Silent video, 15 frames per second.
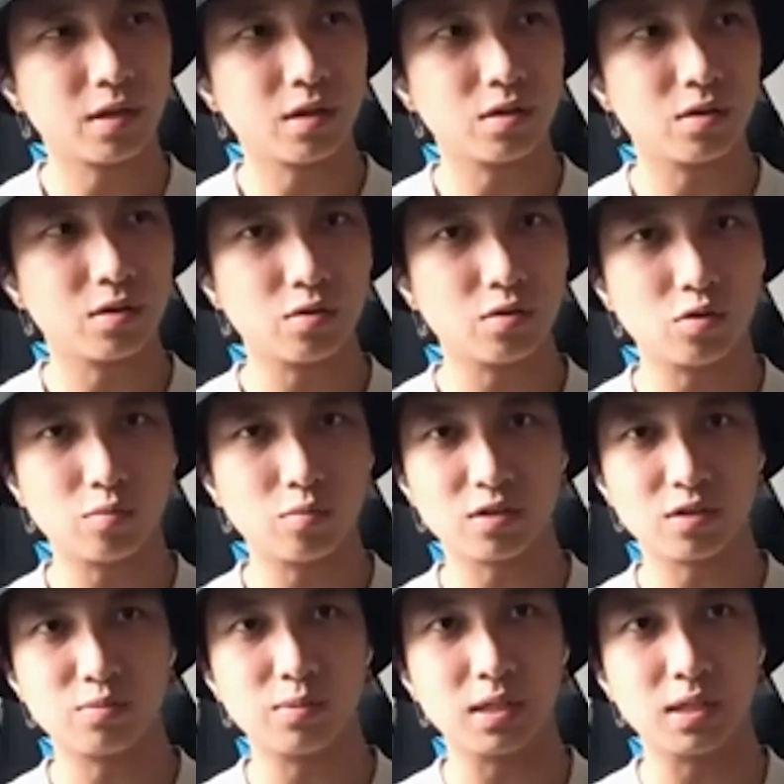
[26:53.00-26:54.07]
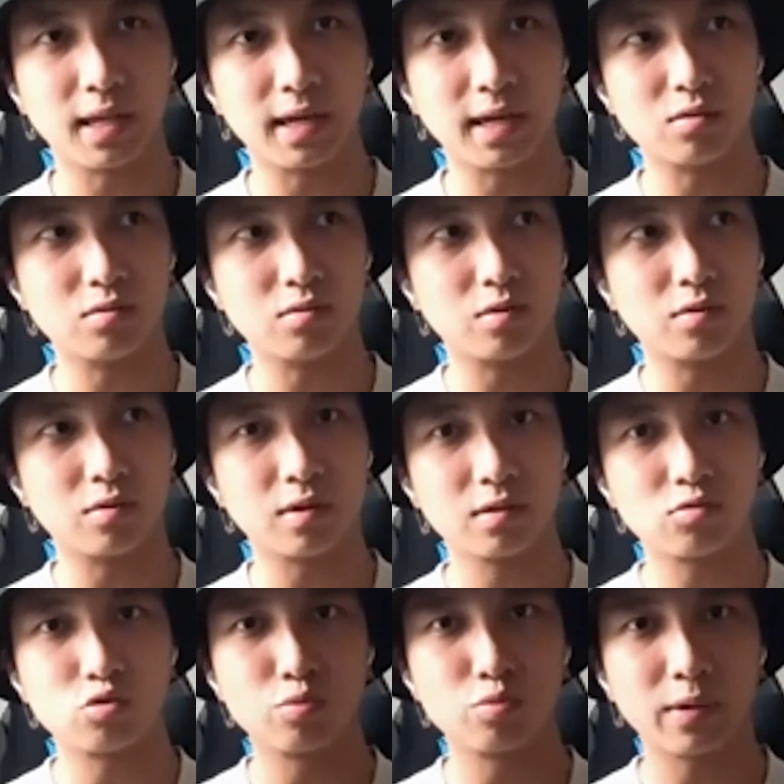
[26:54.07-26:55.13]
you must be like, you know,
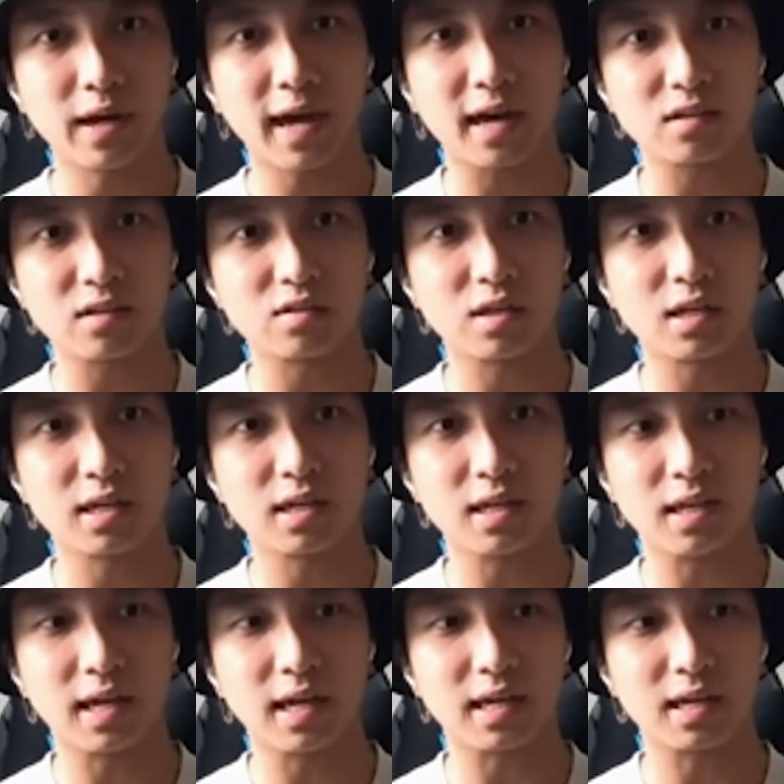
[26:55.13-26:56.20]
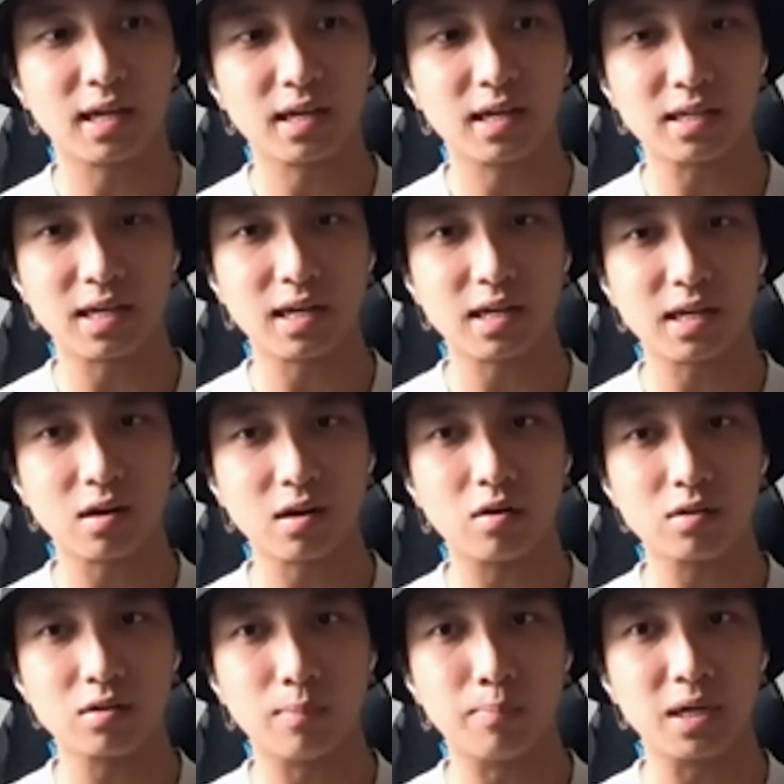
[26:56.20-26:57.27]
super hectic and like getting
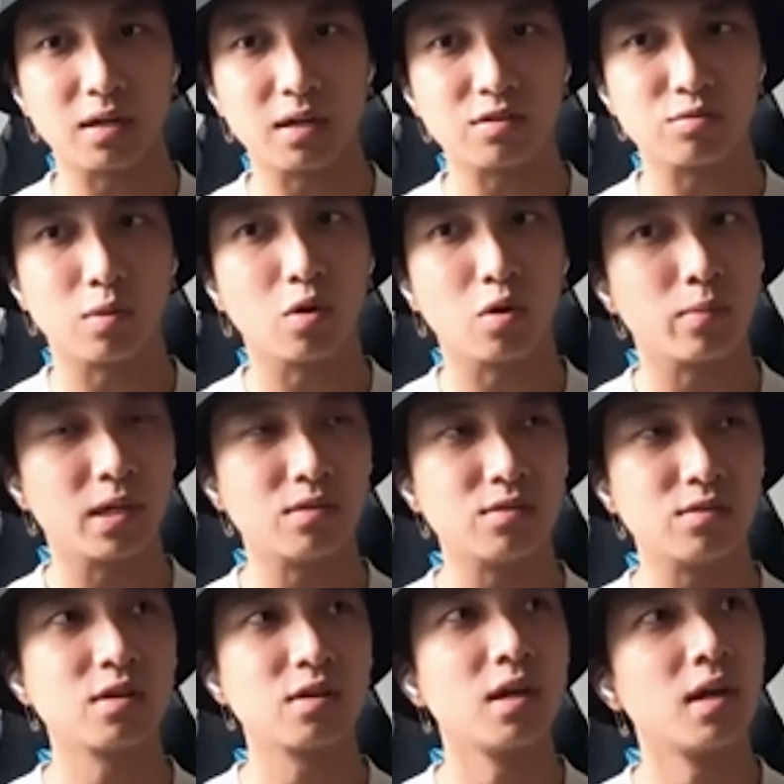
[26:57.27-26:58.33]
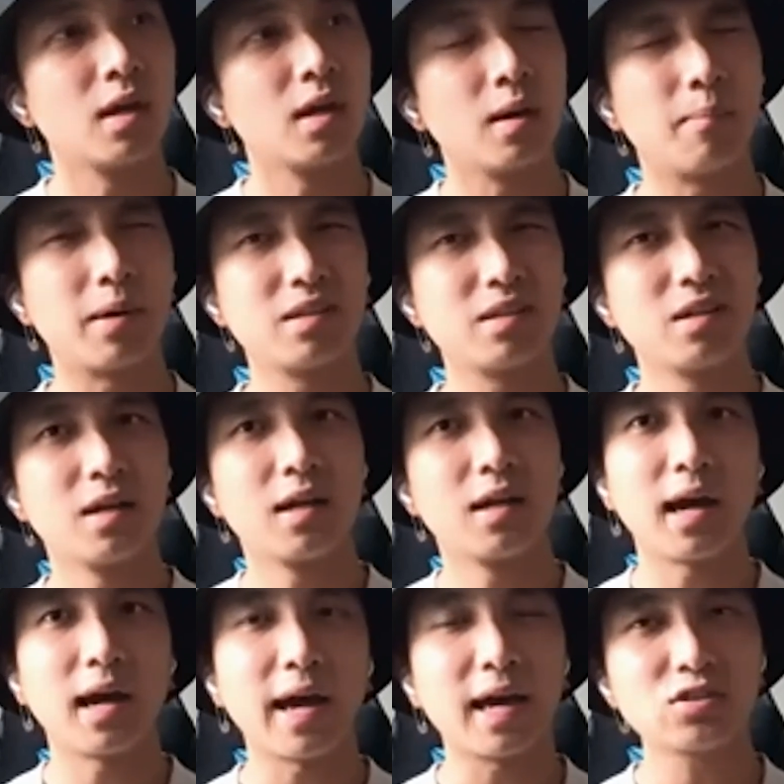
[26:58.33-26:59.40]
all the biggest moments. But
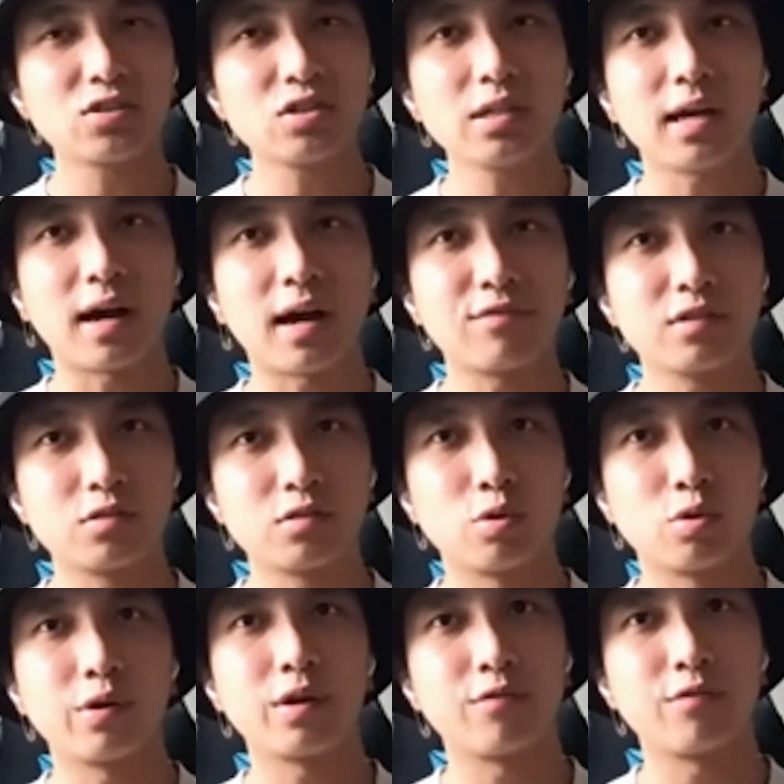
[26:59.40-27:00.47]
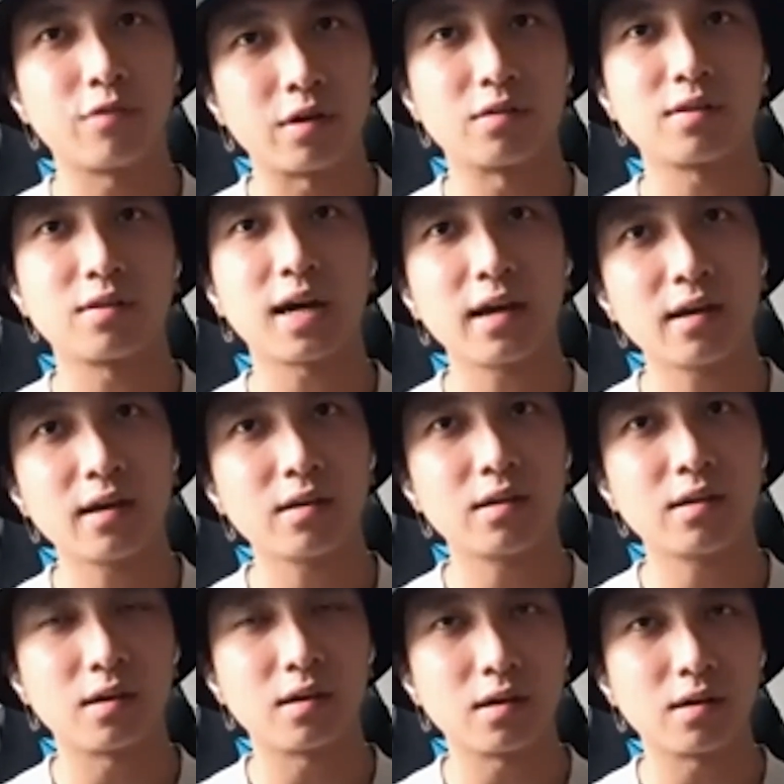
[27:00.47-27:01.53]
actually, after touring for an entire
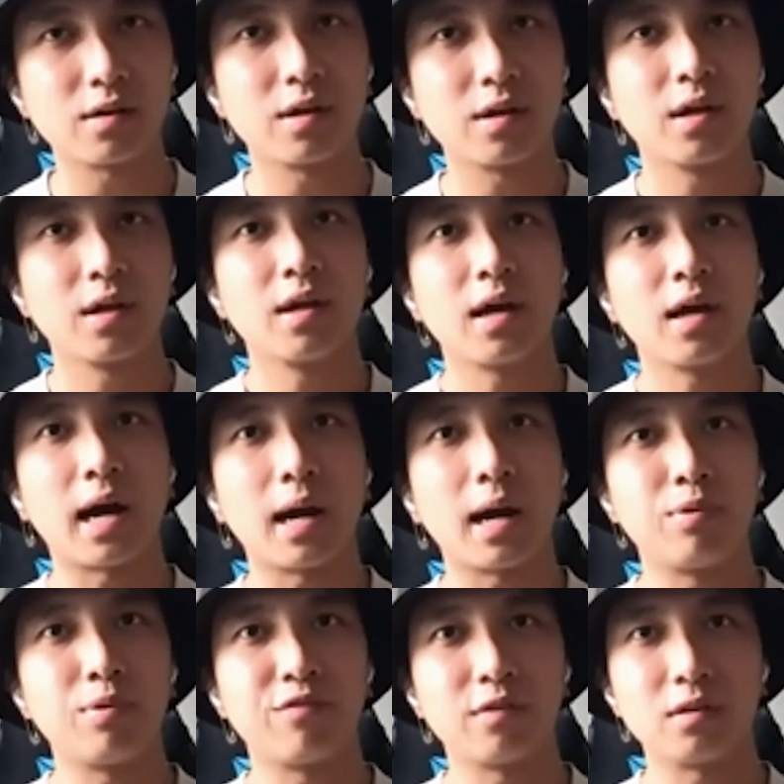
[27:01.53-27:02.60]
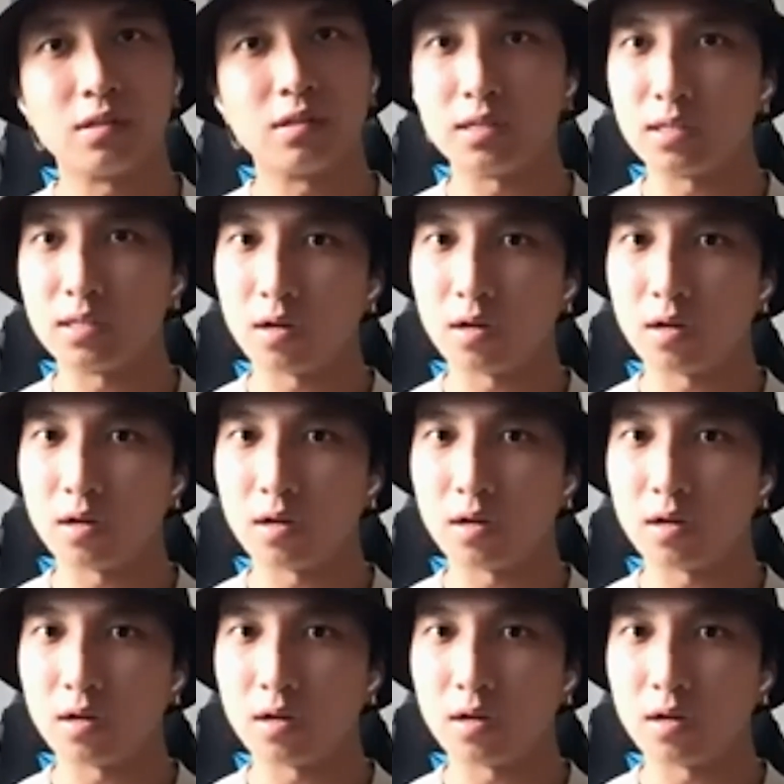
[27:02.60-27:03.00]
year, I prefer the